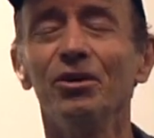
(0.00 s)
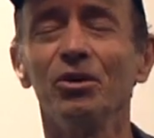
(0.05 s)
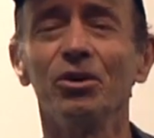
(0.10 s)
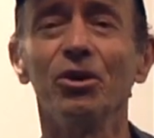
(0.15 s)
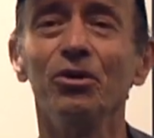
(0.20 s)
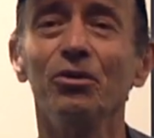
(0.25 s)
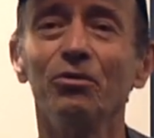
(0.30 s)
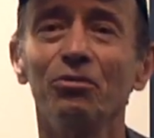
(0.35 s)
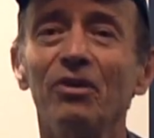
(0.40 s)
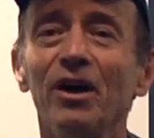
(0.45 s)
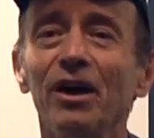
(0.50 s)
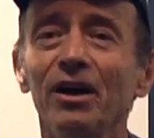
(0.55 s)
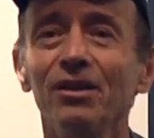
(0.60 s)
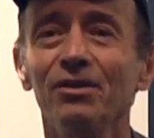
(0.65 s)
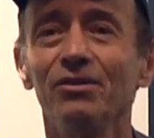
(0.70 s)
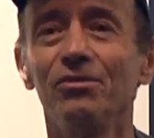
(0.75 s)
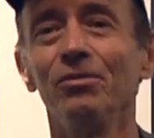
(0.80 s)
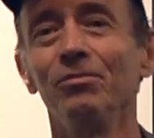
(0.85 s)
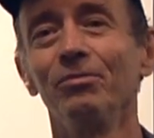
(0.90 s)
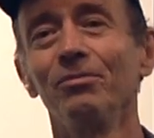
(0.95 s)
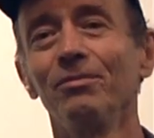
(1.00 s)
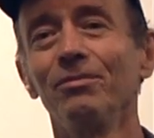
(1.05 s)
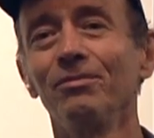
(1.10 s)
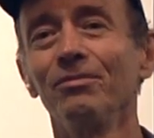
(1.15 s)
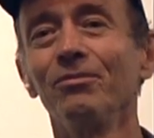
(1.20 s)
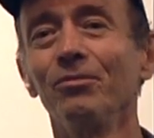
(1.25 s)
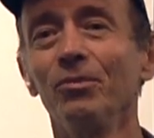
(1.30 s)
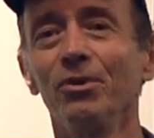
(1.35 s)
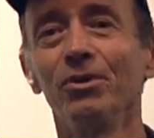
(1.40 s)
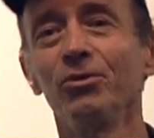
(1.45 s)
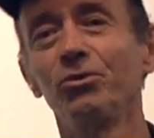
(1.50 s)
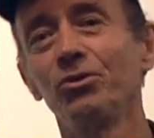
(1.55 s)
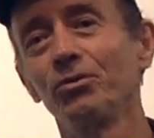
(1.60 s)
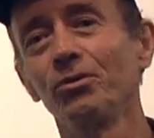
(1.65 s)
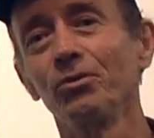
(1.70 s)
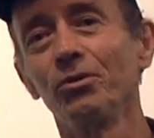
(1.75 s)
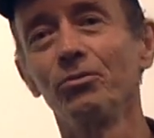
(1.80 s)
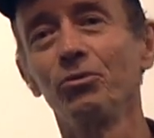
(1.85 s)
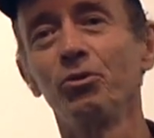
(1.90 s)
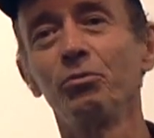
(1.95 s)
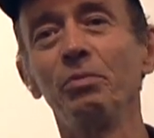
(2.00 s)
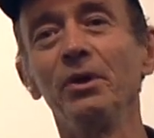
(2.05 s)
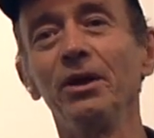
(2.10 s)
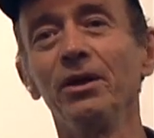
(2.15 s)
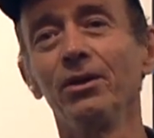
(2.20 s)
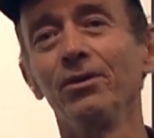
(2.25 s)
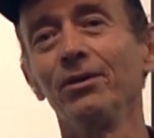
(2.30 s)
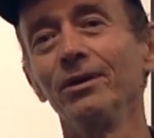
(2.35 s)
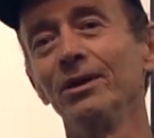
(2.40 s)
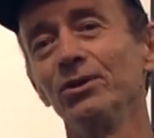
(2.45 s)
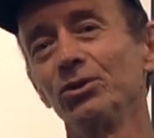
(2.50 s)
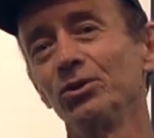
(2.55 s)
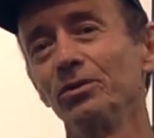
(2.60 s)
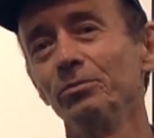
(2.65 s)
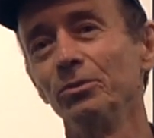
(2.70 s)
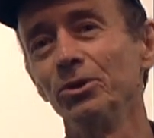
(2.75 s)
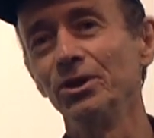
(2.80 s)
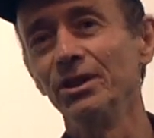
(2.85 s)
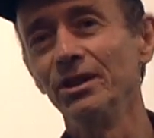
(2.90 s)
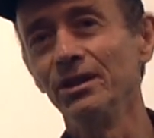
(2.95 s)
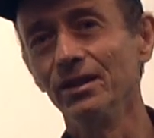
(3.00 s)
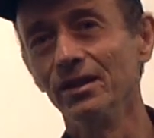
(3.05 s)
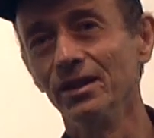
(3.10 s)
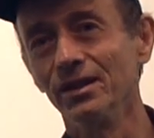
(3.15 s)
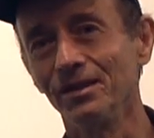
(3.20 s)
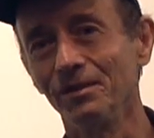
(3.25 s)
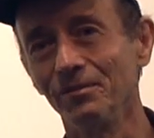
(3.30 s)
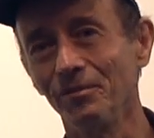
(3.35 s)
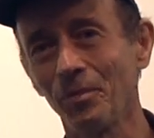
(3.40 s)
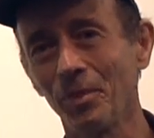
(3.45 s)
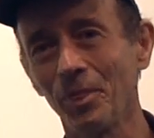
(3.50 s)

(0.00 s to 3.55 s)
going to fight with a sort of spear against a machine gun.